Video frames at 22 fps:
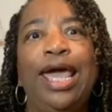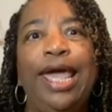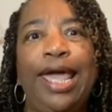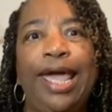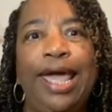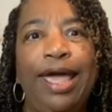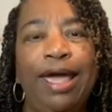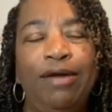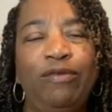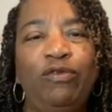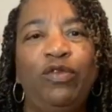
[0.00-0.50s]

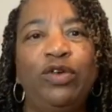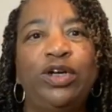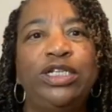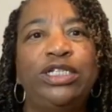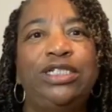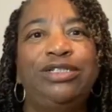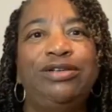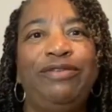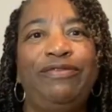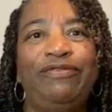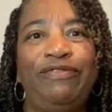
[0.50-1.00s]

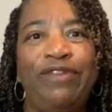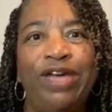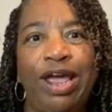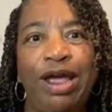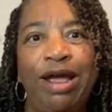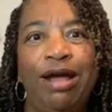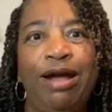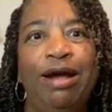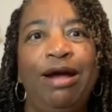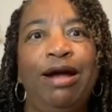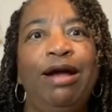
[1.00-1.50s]
Average,
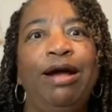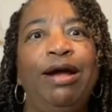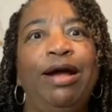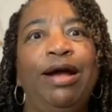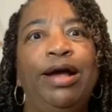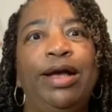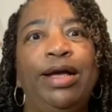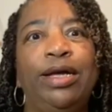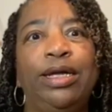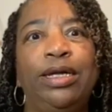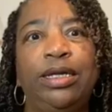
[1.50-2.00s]
fair,
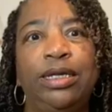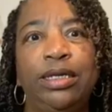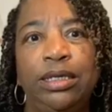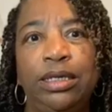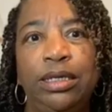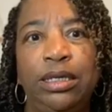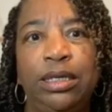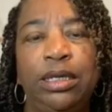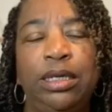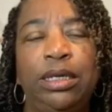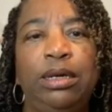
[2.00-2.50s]

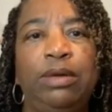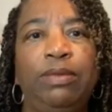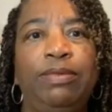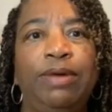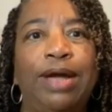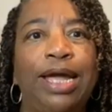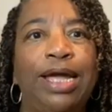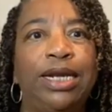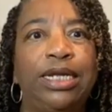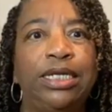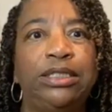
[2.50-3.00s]
good
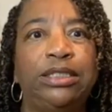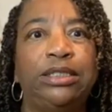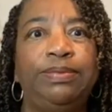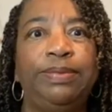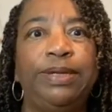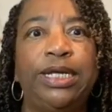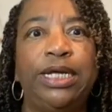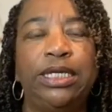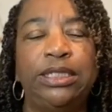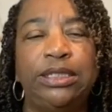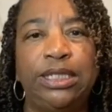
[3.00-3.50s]
ratings,
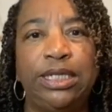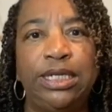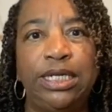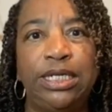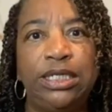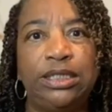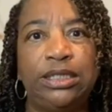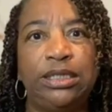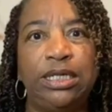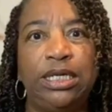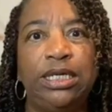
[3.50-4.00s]
because in
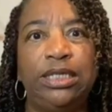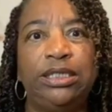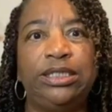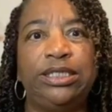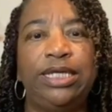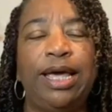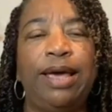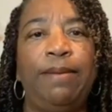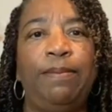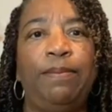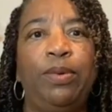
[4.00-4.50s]
this
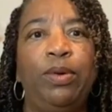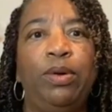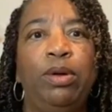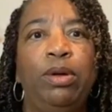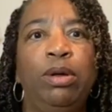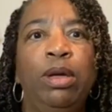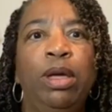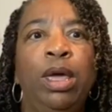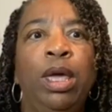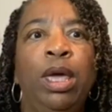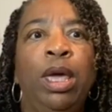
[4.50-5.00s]

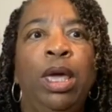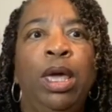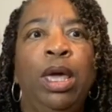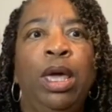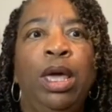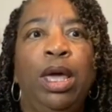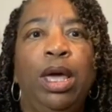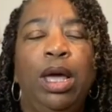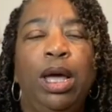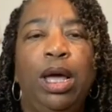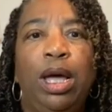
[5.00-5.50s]
example,
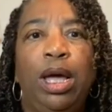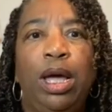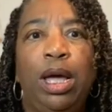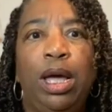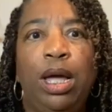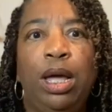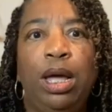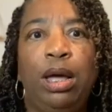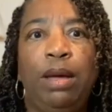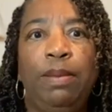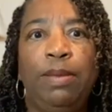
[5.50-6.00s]

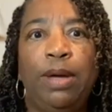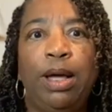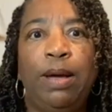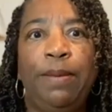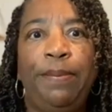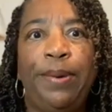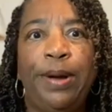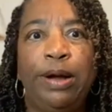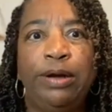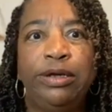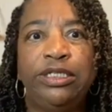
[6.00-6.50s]

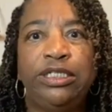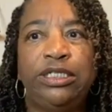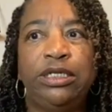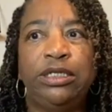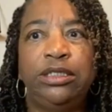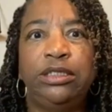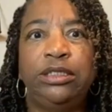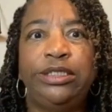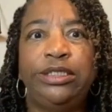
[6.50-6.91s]
a person